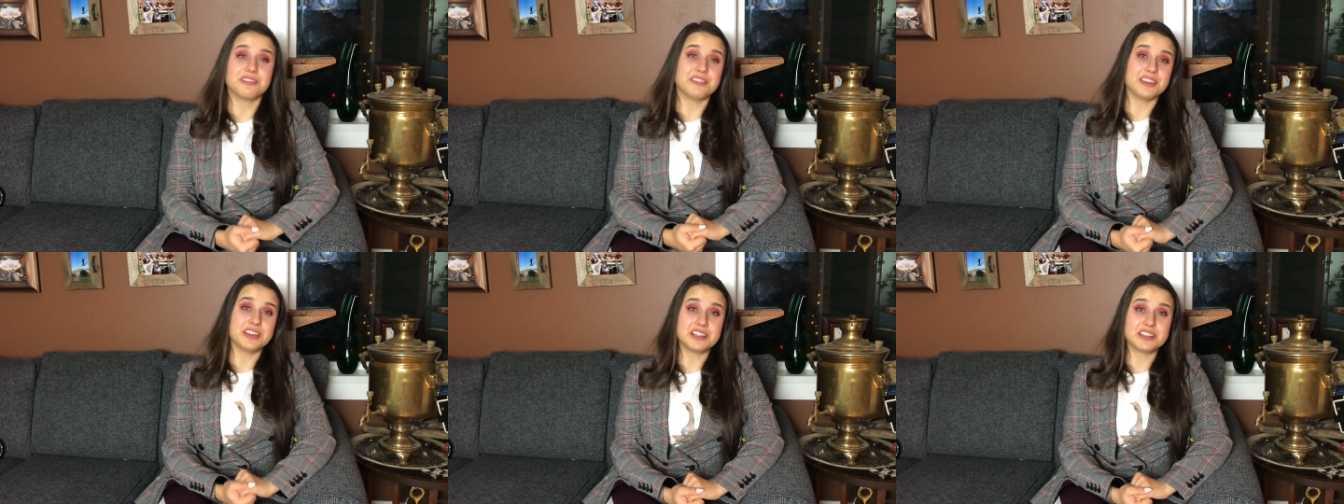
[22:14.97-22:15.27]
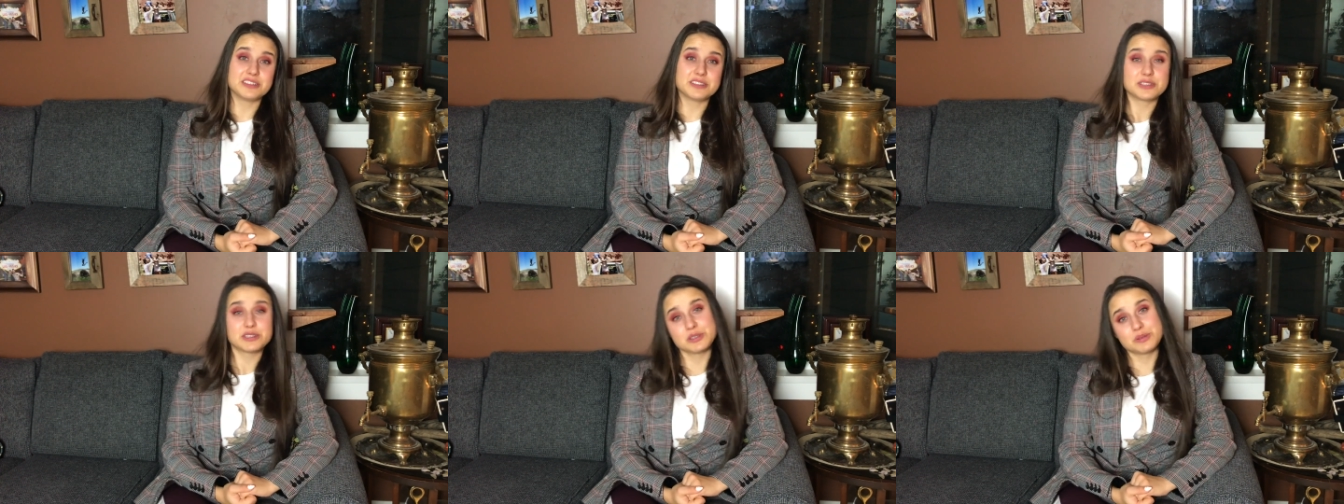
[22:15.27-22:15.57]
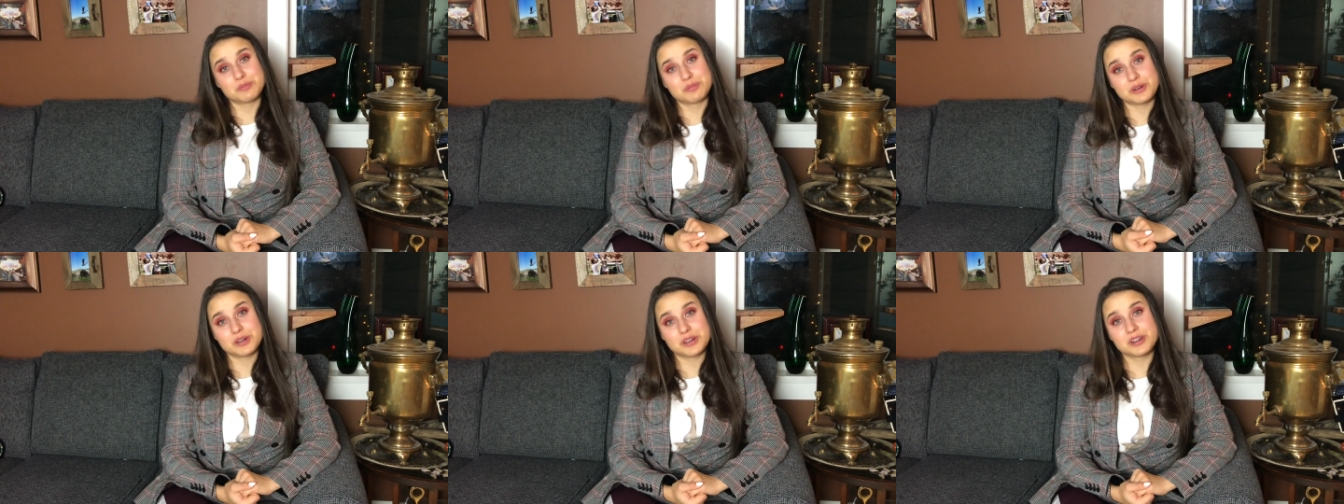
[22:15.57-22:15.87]
feel
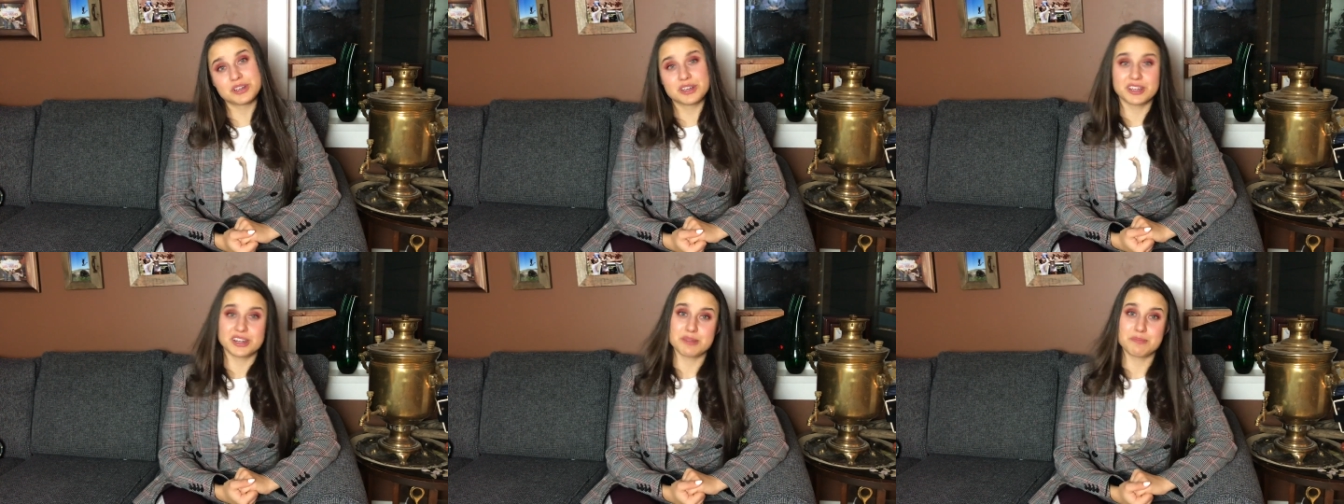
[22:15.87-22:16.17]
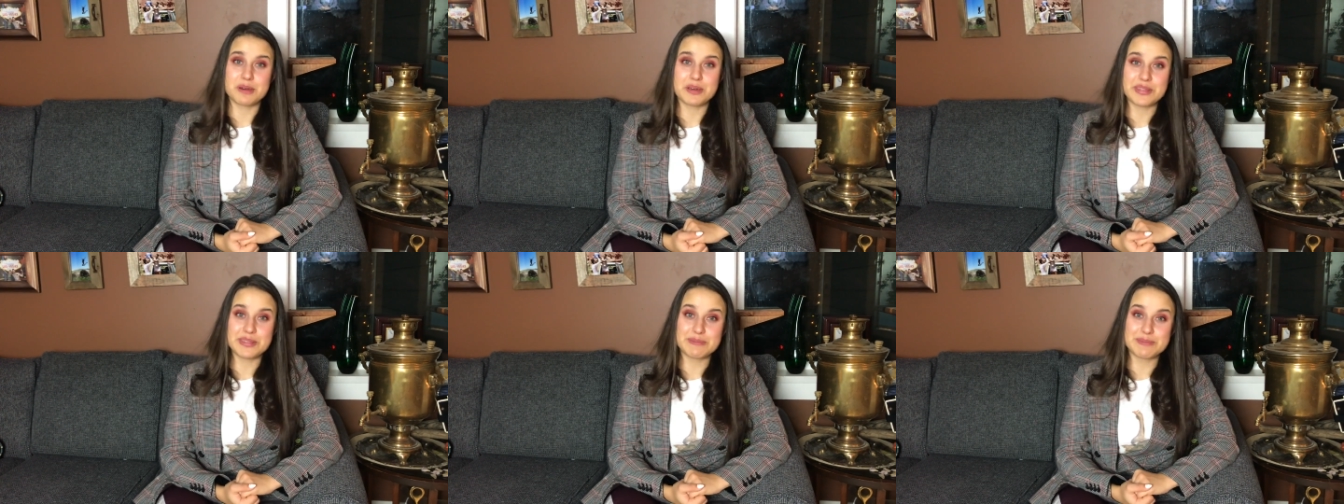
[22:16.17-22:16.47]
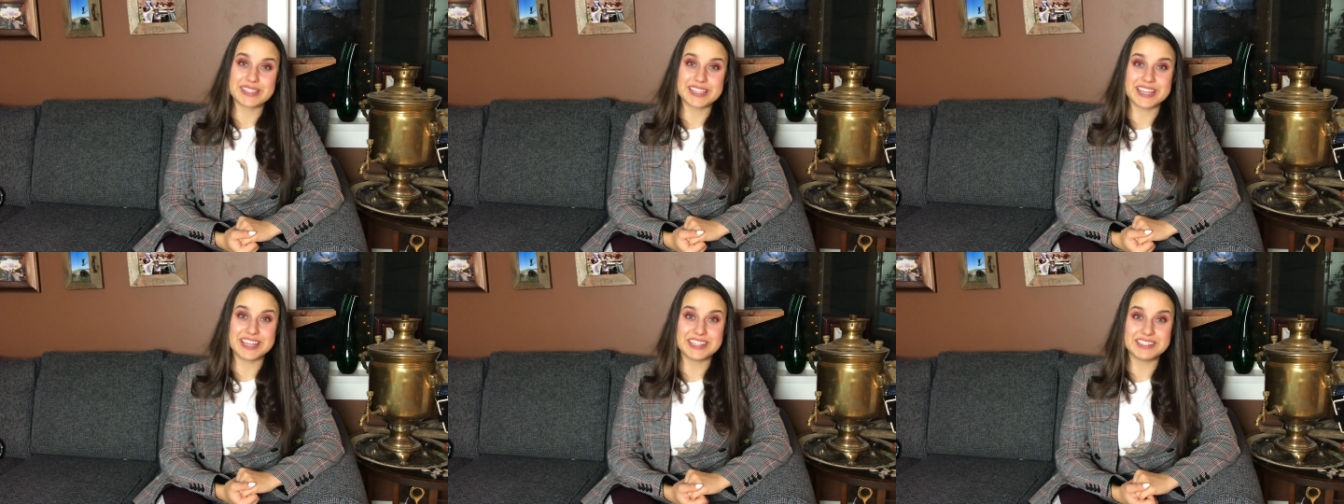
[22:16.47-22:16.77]
super good about
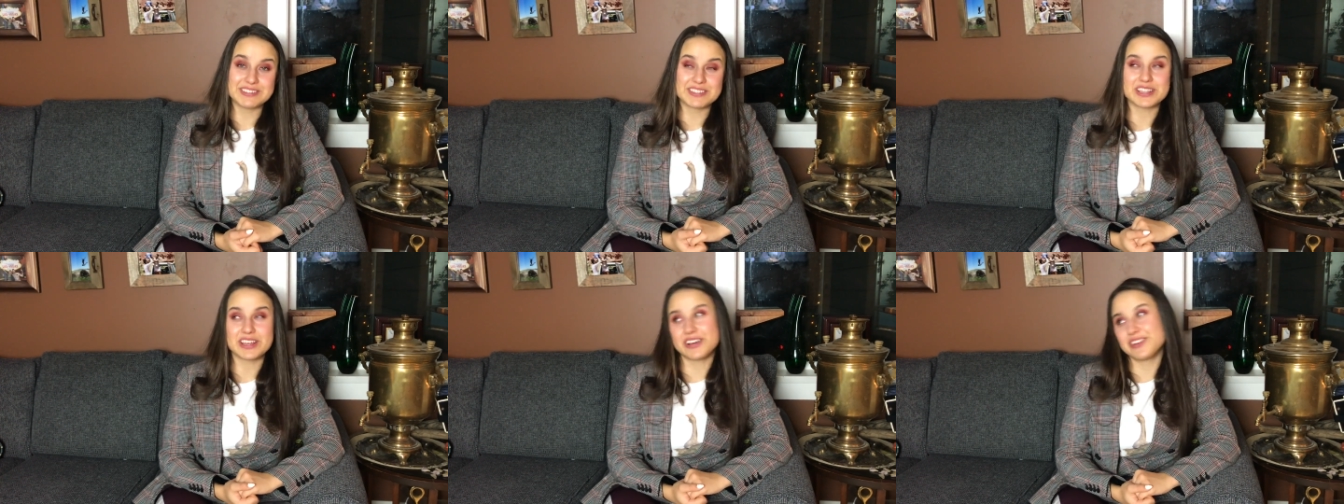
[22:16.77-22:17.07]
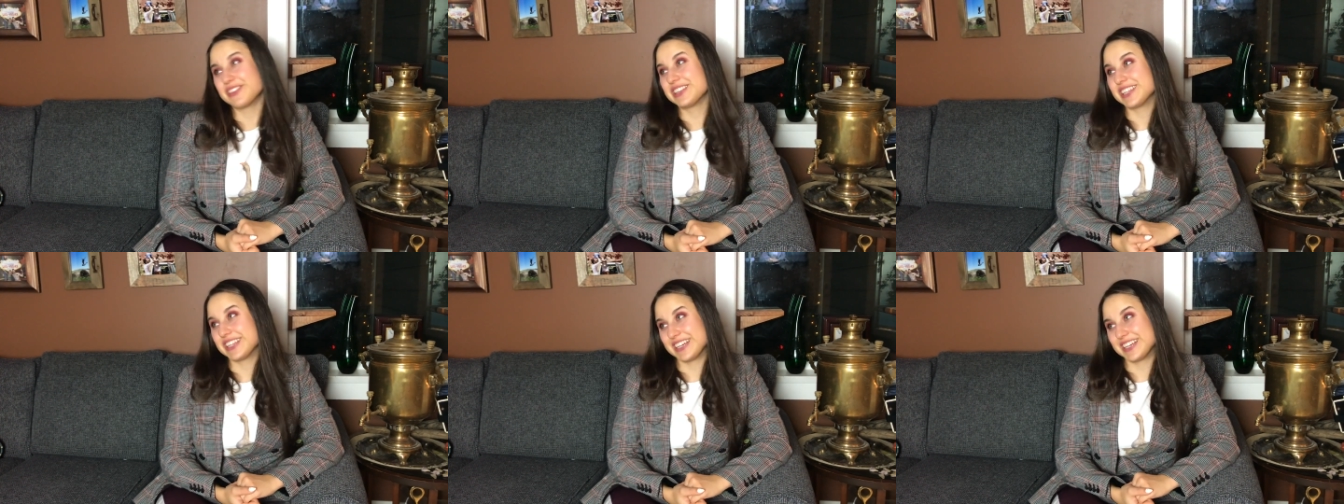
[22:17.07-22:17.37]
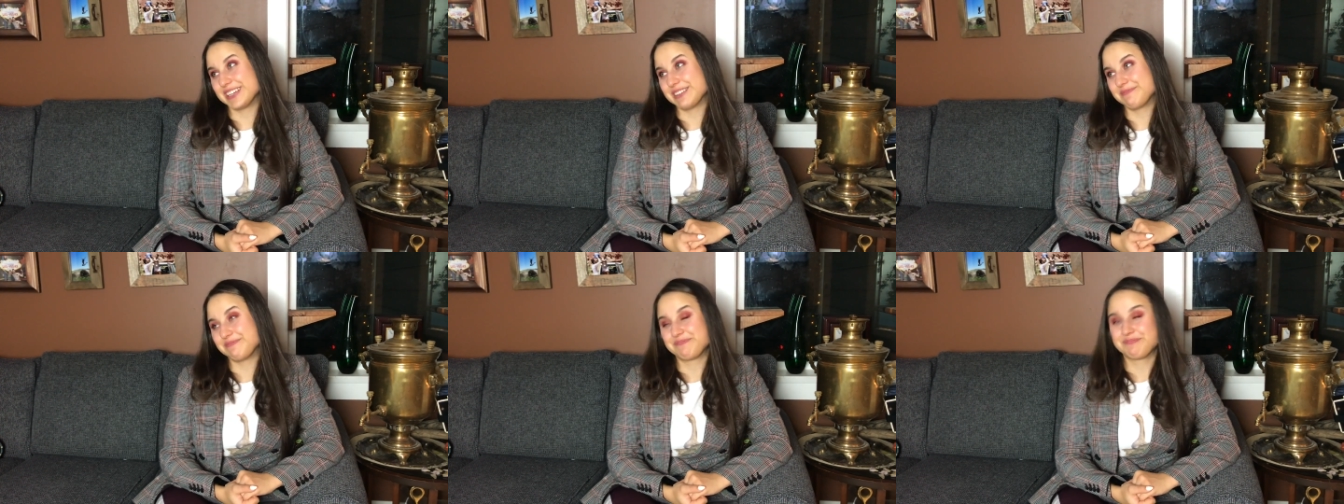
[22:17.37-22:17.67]
themselves all the
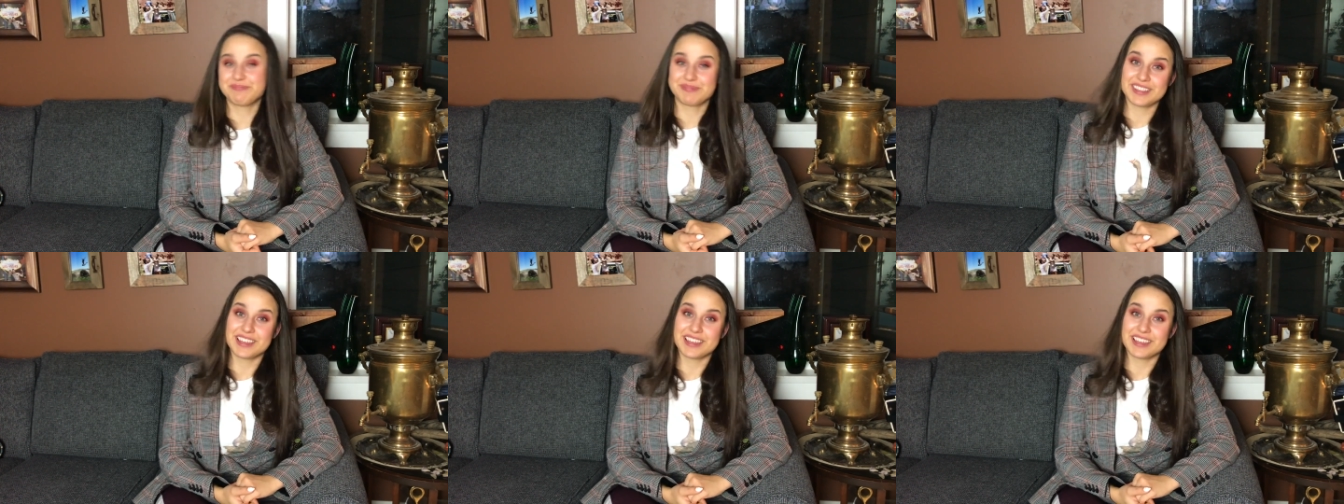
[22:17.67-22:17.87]
time.